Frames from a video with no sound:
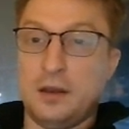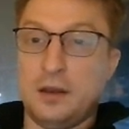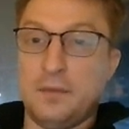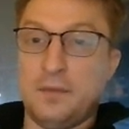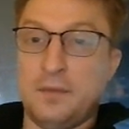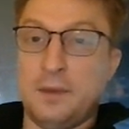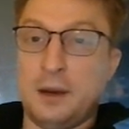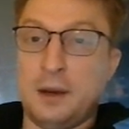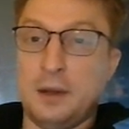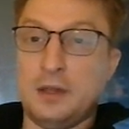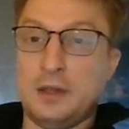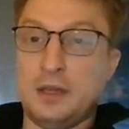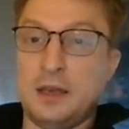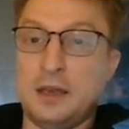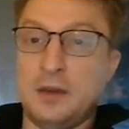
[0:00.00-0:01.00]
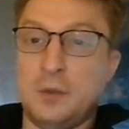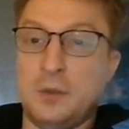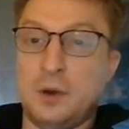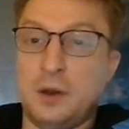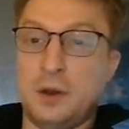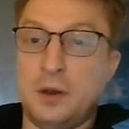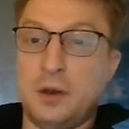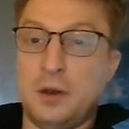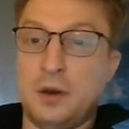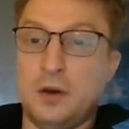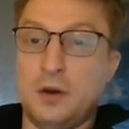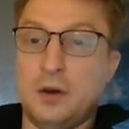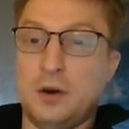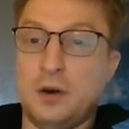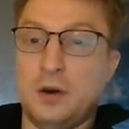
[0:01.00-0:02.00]
barely getting one
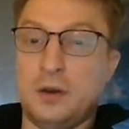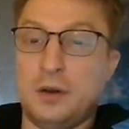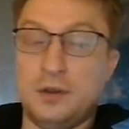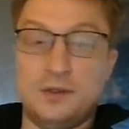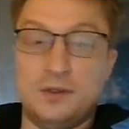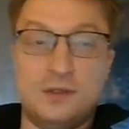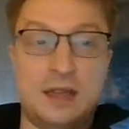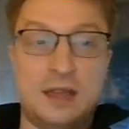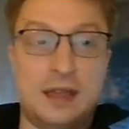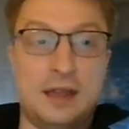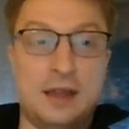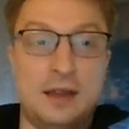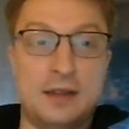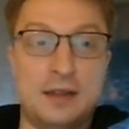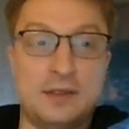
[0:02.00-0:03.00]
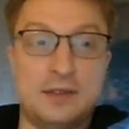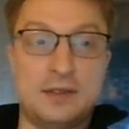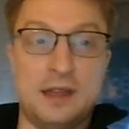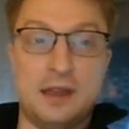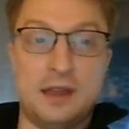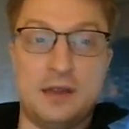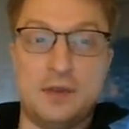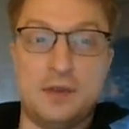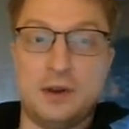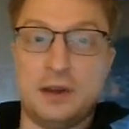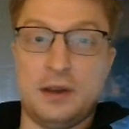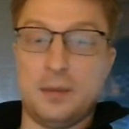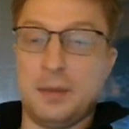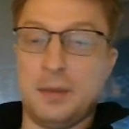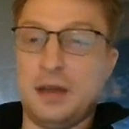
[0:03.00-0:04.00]
on Stan and staying very
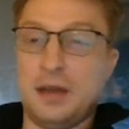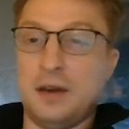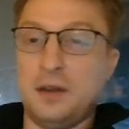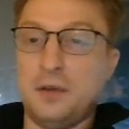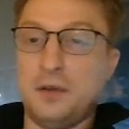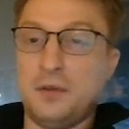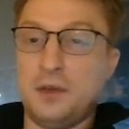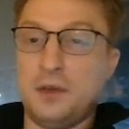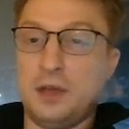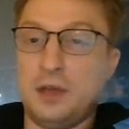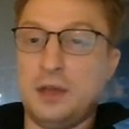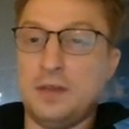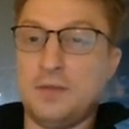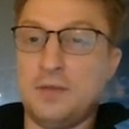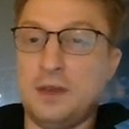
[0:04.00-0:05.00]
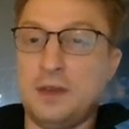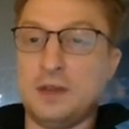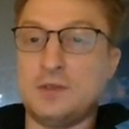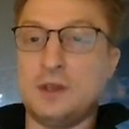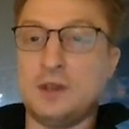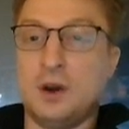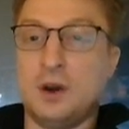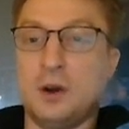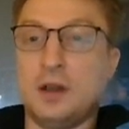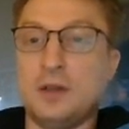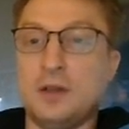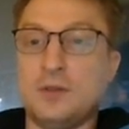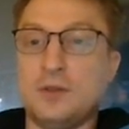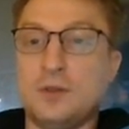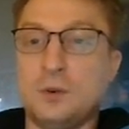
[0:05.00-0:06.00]
competitive in the Fantasy Heart
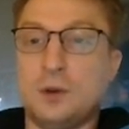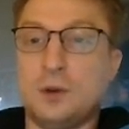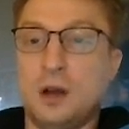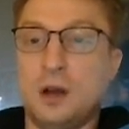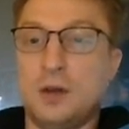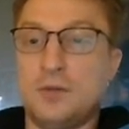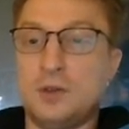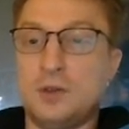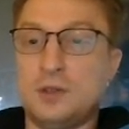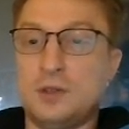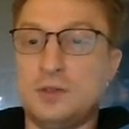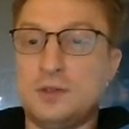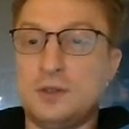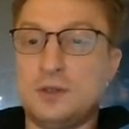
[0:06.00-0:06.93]
and Soul Conference,